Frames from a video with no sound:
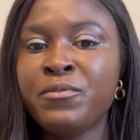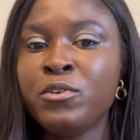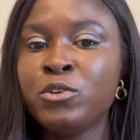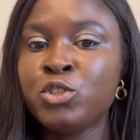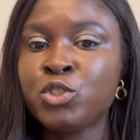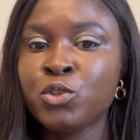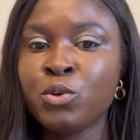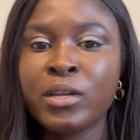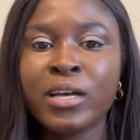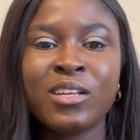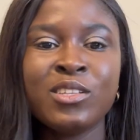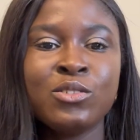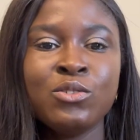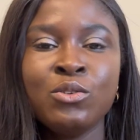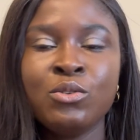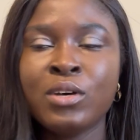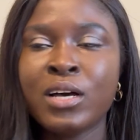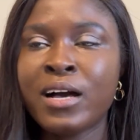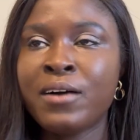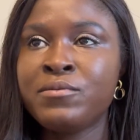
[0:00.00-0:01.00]
you show that
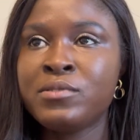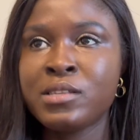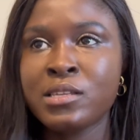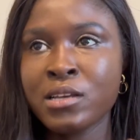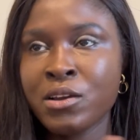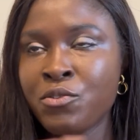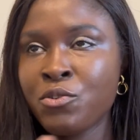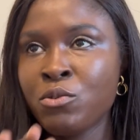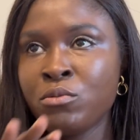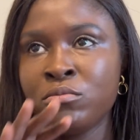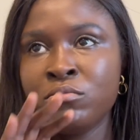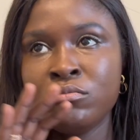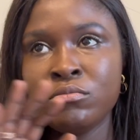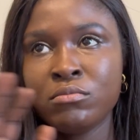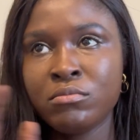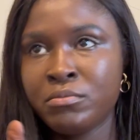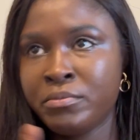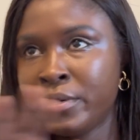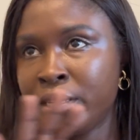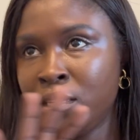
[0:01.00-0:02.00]
you have zero
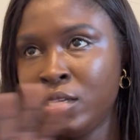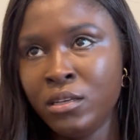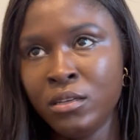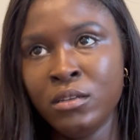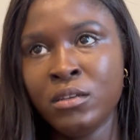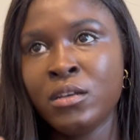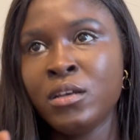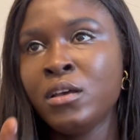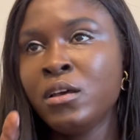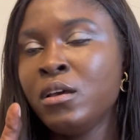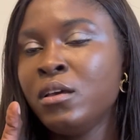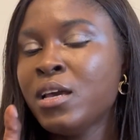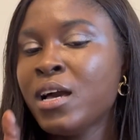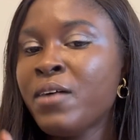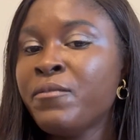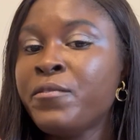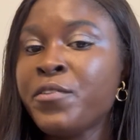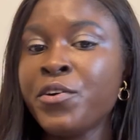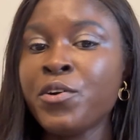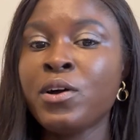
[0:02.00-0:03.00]
money, you are
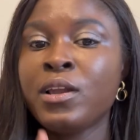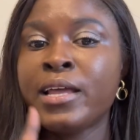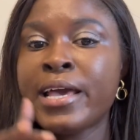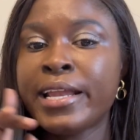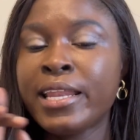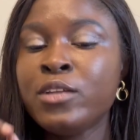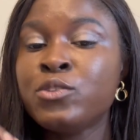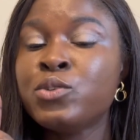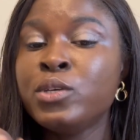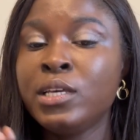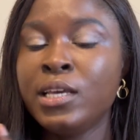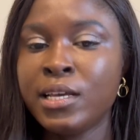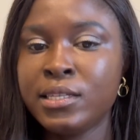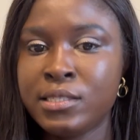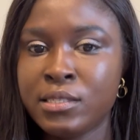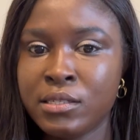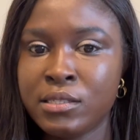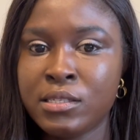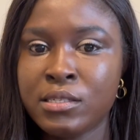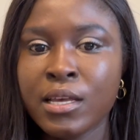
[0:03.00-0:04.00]
very unlikely to get
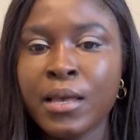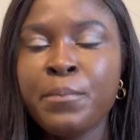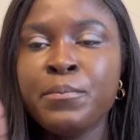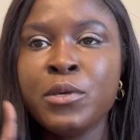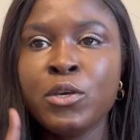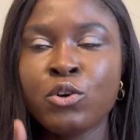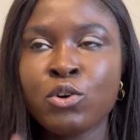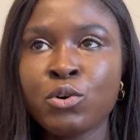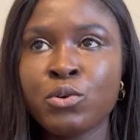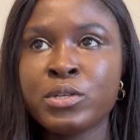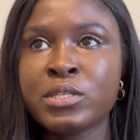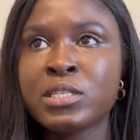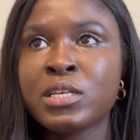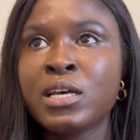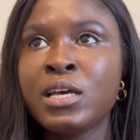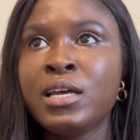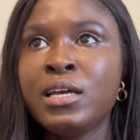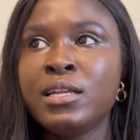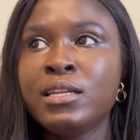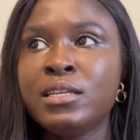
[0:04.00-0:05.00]
it, because
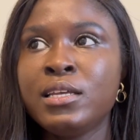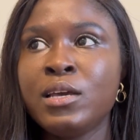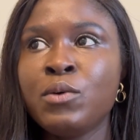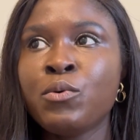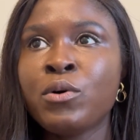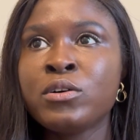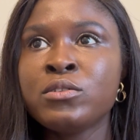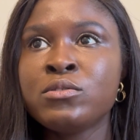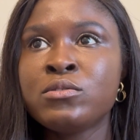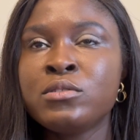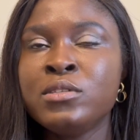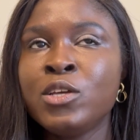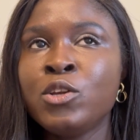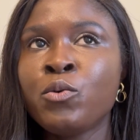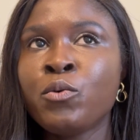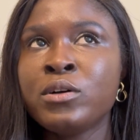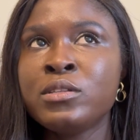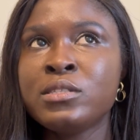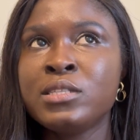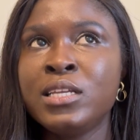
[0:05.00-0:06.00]
they don't
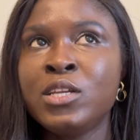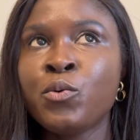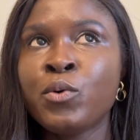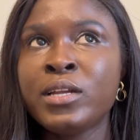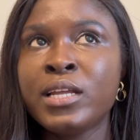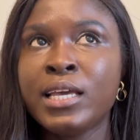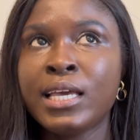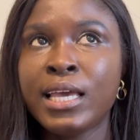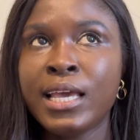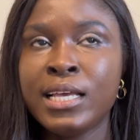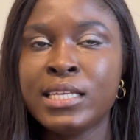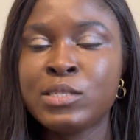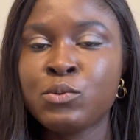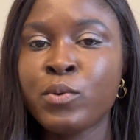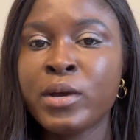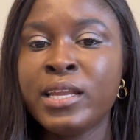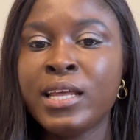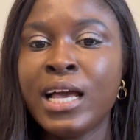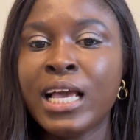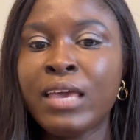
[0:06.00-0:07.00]
want the case
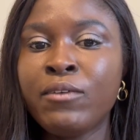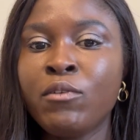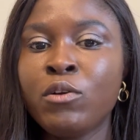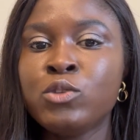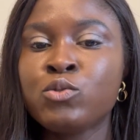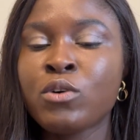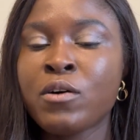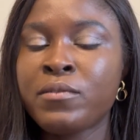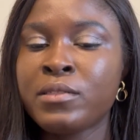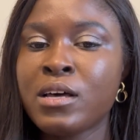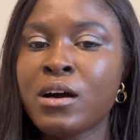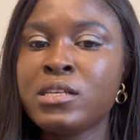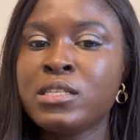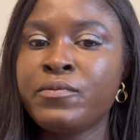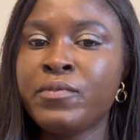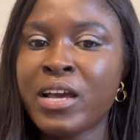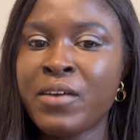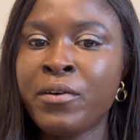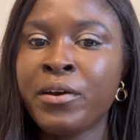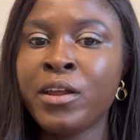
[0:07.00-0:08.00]
where they are giving
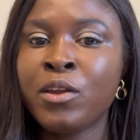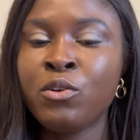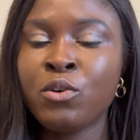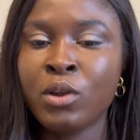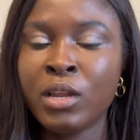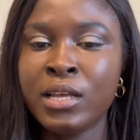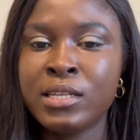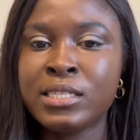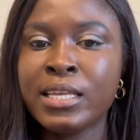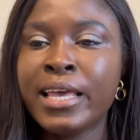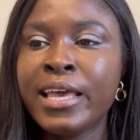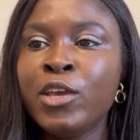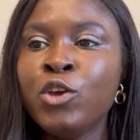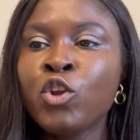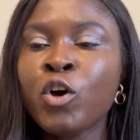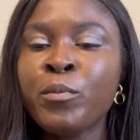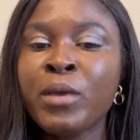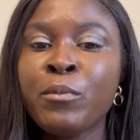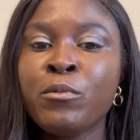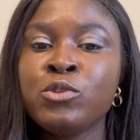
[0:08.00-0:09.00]
$12,500 and you'll
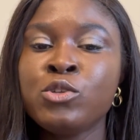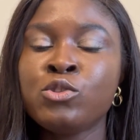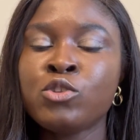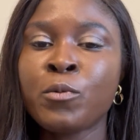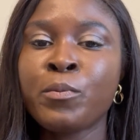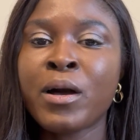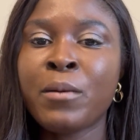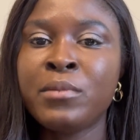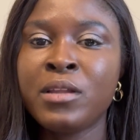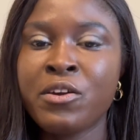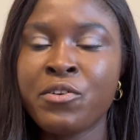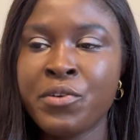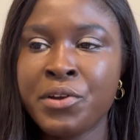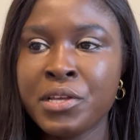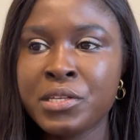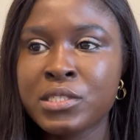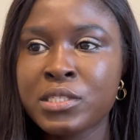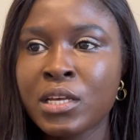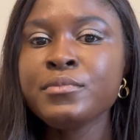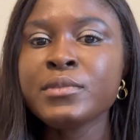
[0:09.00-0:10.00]
not be able to top up the
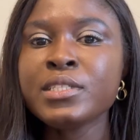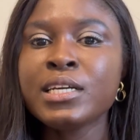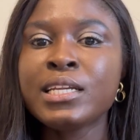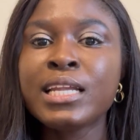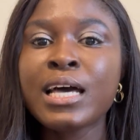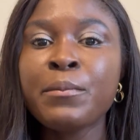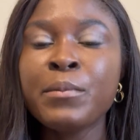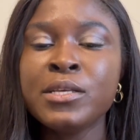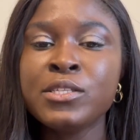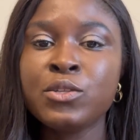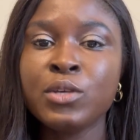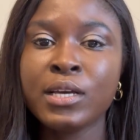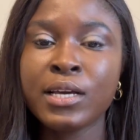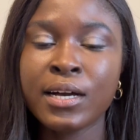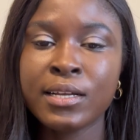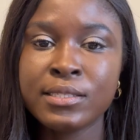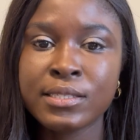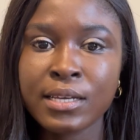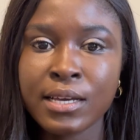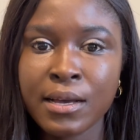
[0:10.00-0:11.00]
rest. That means you
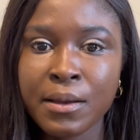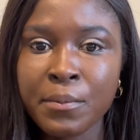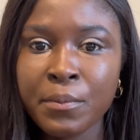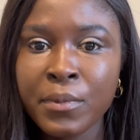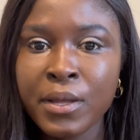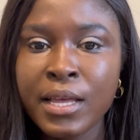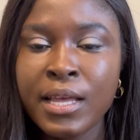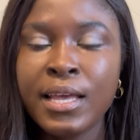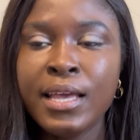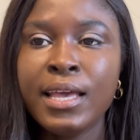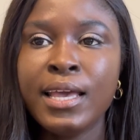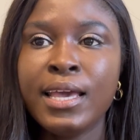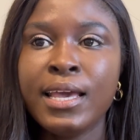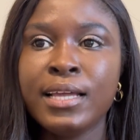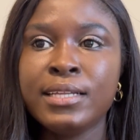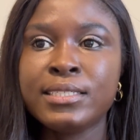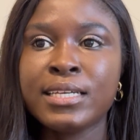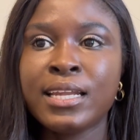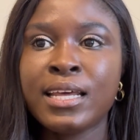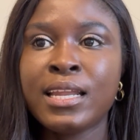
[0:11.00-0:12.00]
can't come
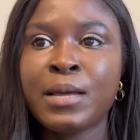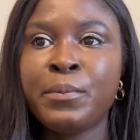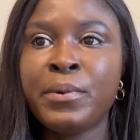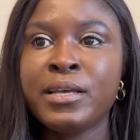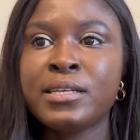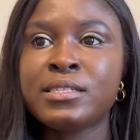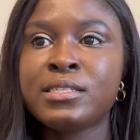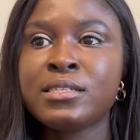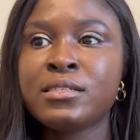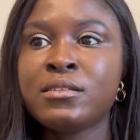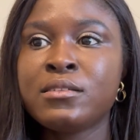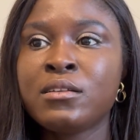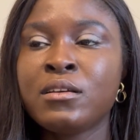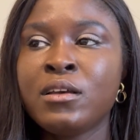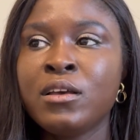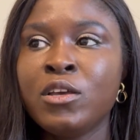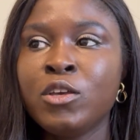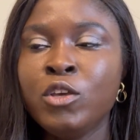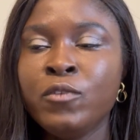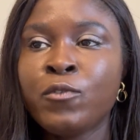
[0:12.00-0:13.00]
and another person,
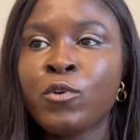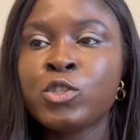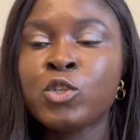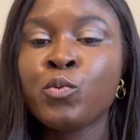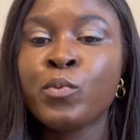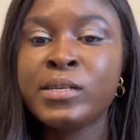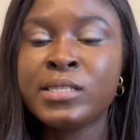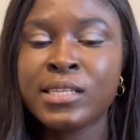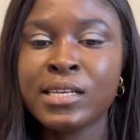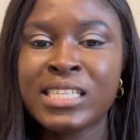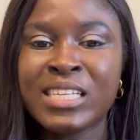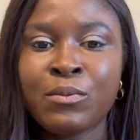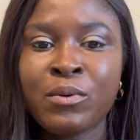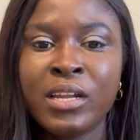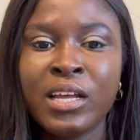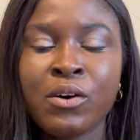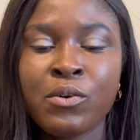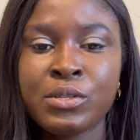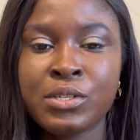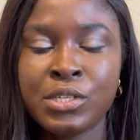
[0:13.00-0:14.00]
you've also wasted someone
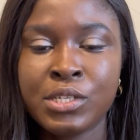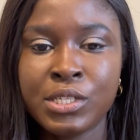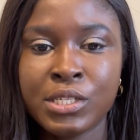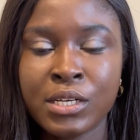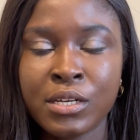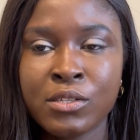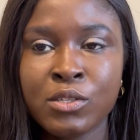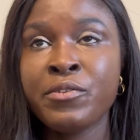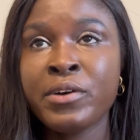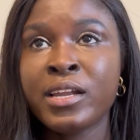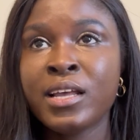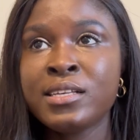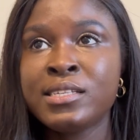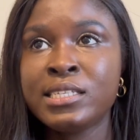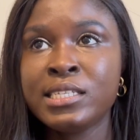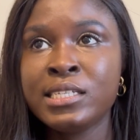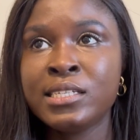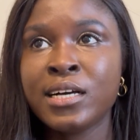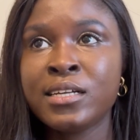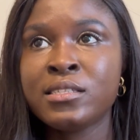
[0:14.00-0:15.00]
else's chance. So rather
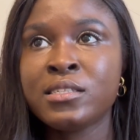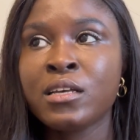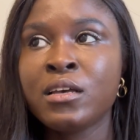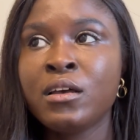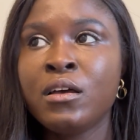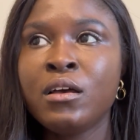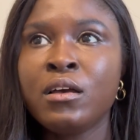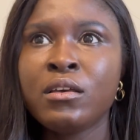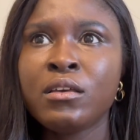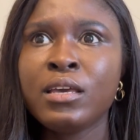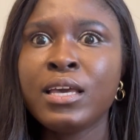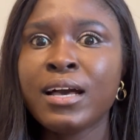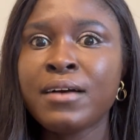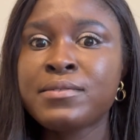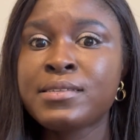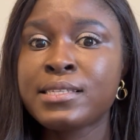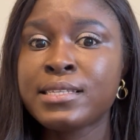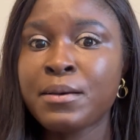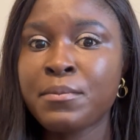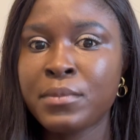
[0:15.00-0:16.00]
see that you have
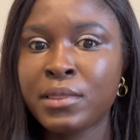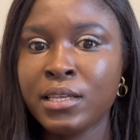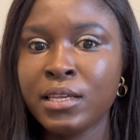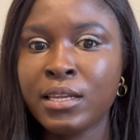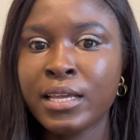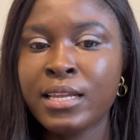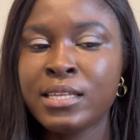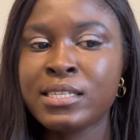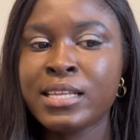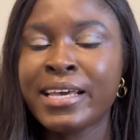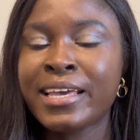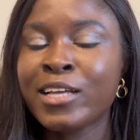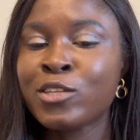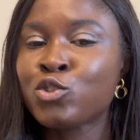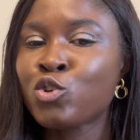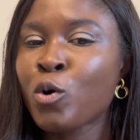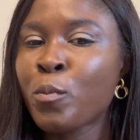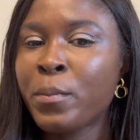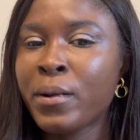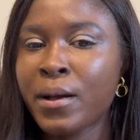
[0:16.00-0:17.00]
something and it's like a
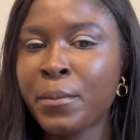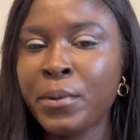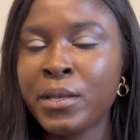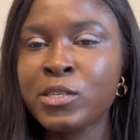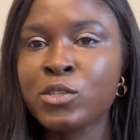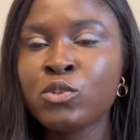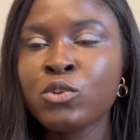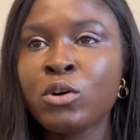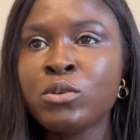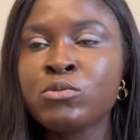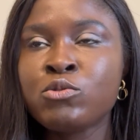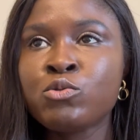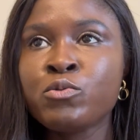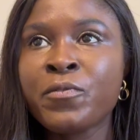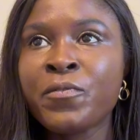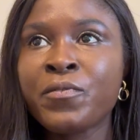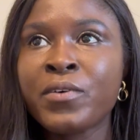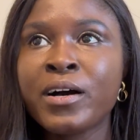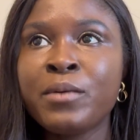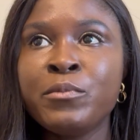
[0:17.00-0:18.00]
top up. It's not to
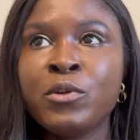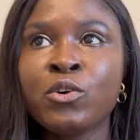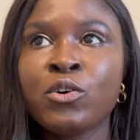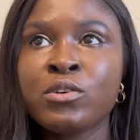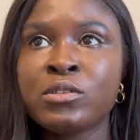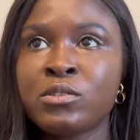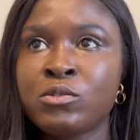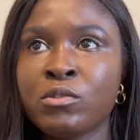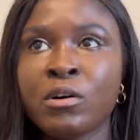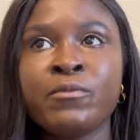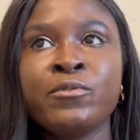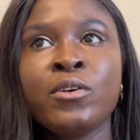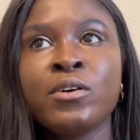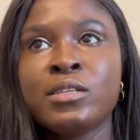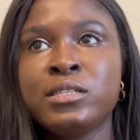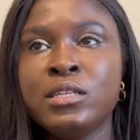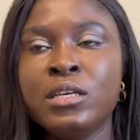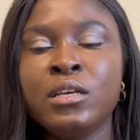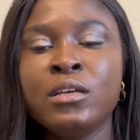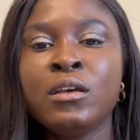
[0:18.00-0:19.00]
fund, because
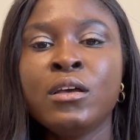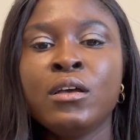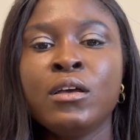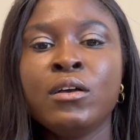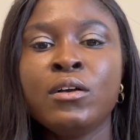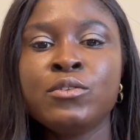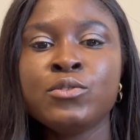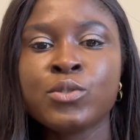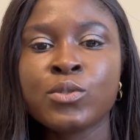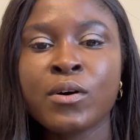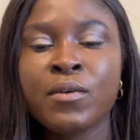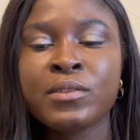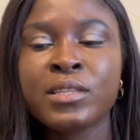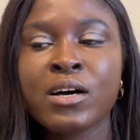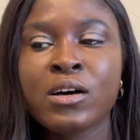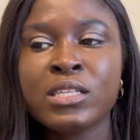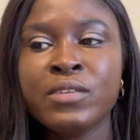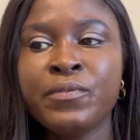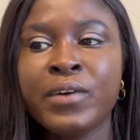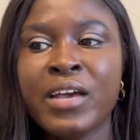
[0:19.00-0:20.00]
obviously
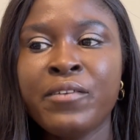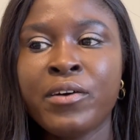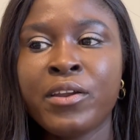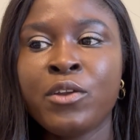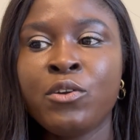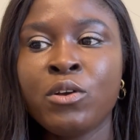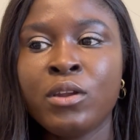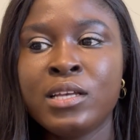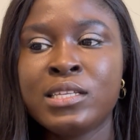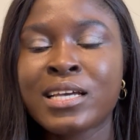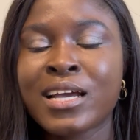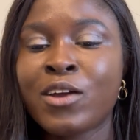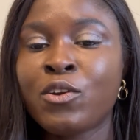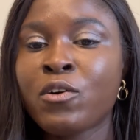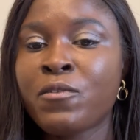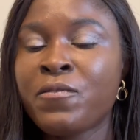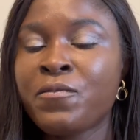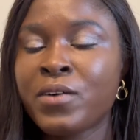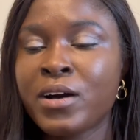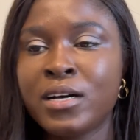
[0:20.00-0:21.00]
$12,500
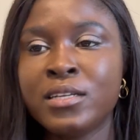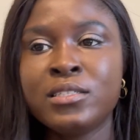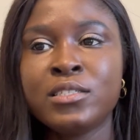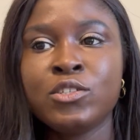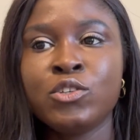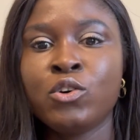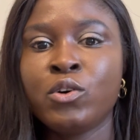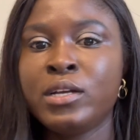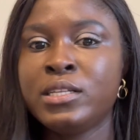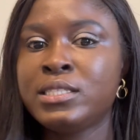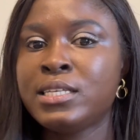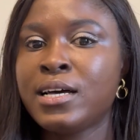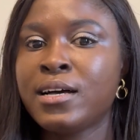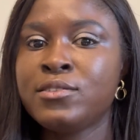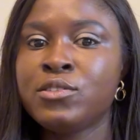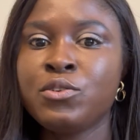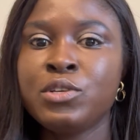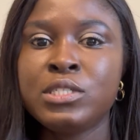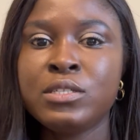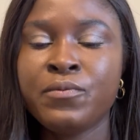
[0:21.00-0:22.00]
cannot fund your entire
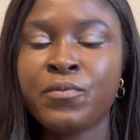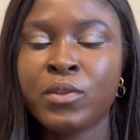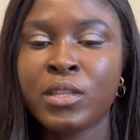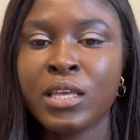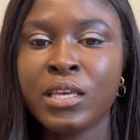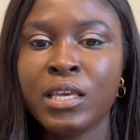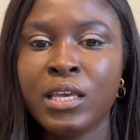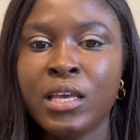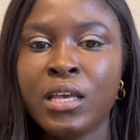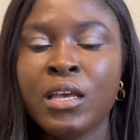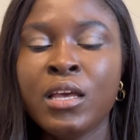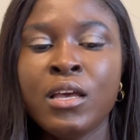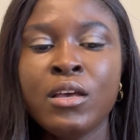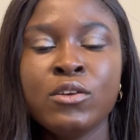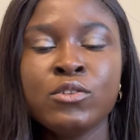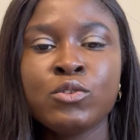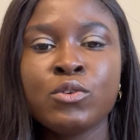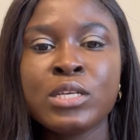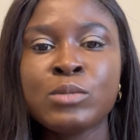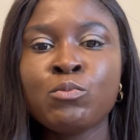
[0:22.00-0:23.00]
tuition for the year.
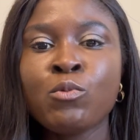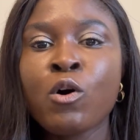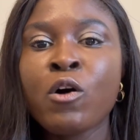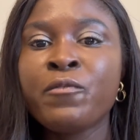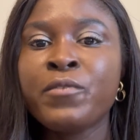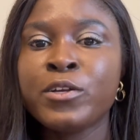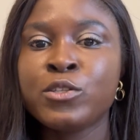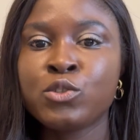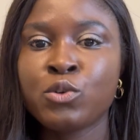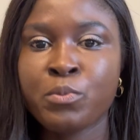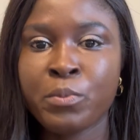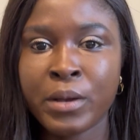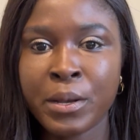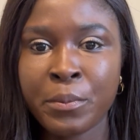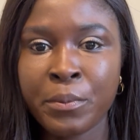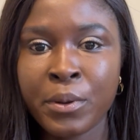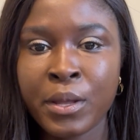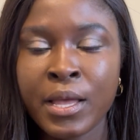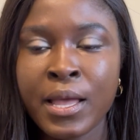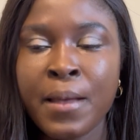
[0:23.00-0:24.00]
So it's more of a top up.